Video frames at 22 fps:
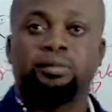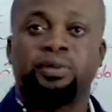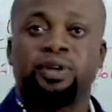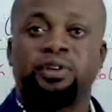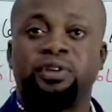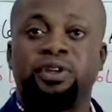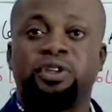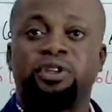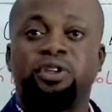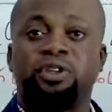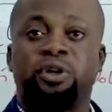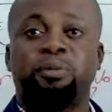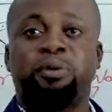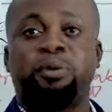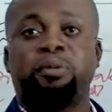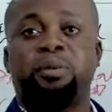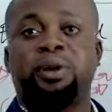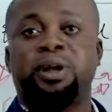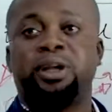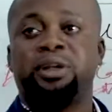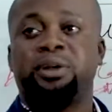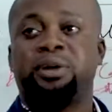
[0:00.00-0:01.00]
if it's not
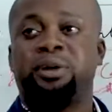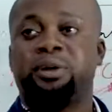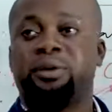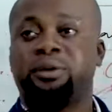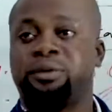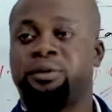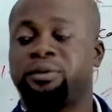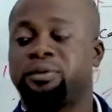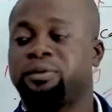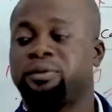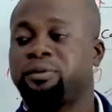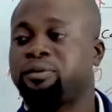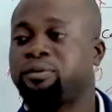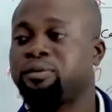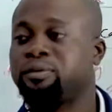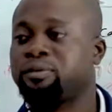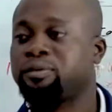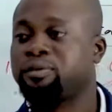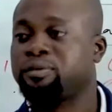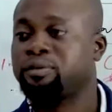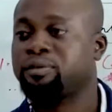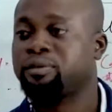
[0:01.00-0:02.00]
properly done,
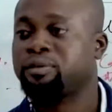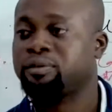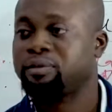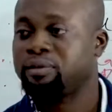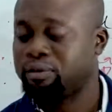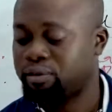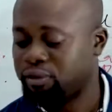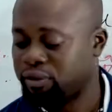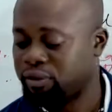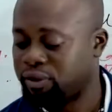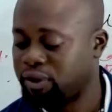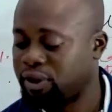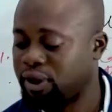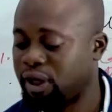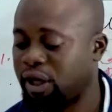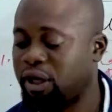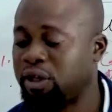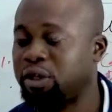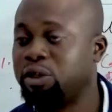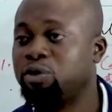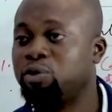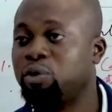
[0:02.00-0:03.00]
it
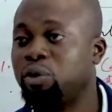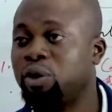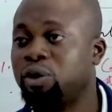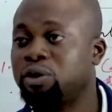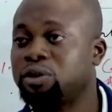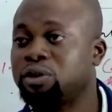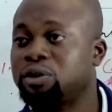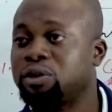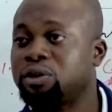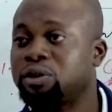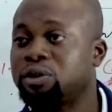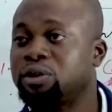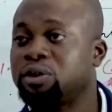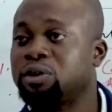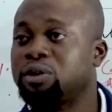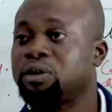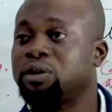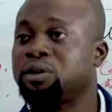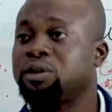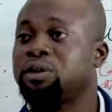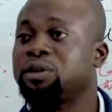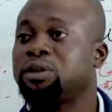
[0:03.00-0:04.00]
can lead to what?
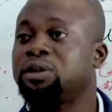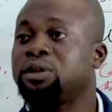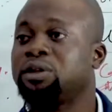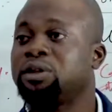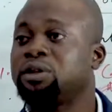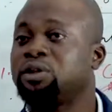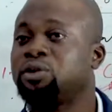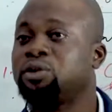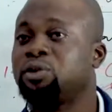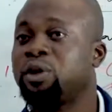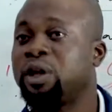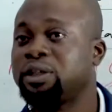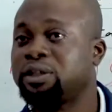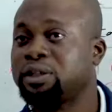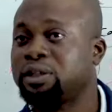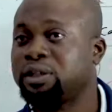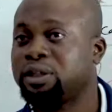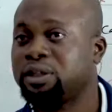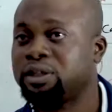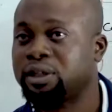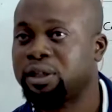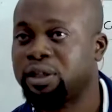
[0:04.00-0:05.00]
To
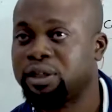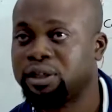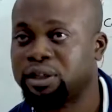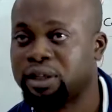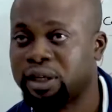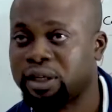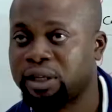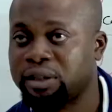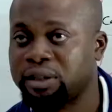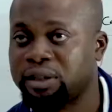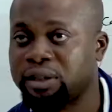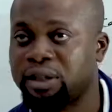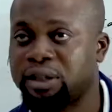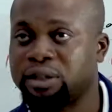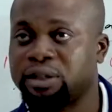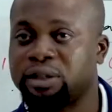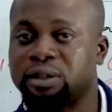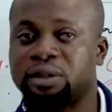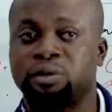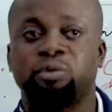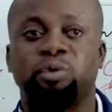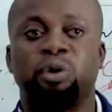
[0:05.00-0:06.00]
accidents, electrical
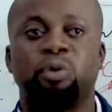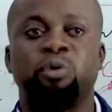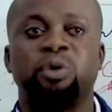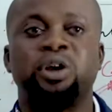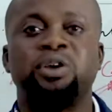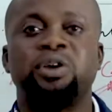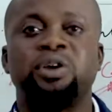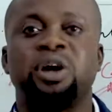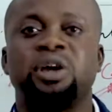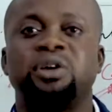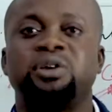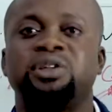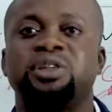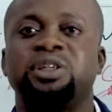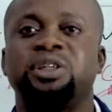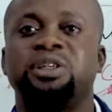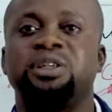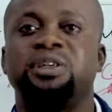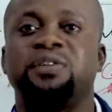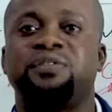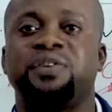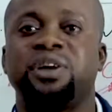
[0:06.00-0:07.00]
accidents. When you are using
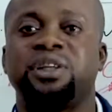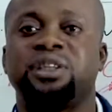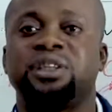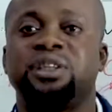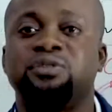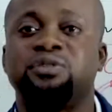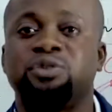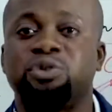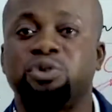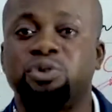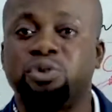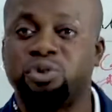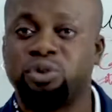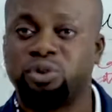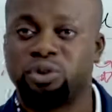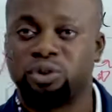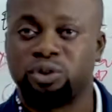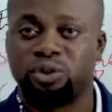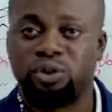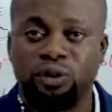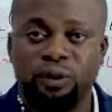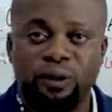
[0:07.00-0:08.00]
defective
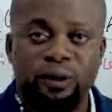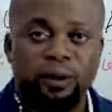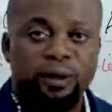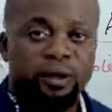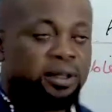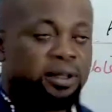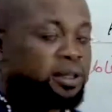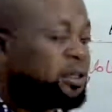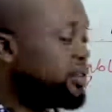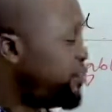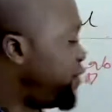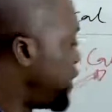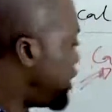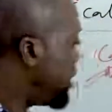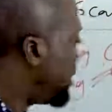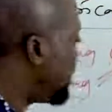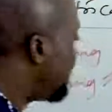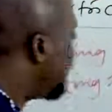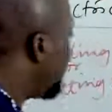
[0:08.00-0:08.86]
tools, defective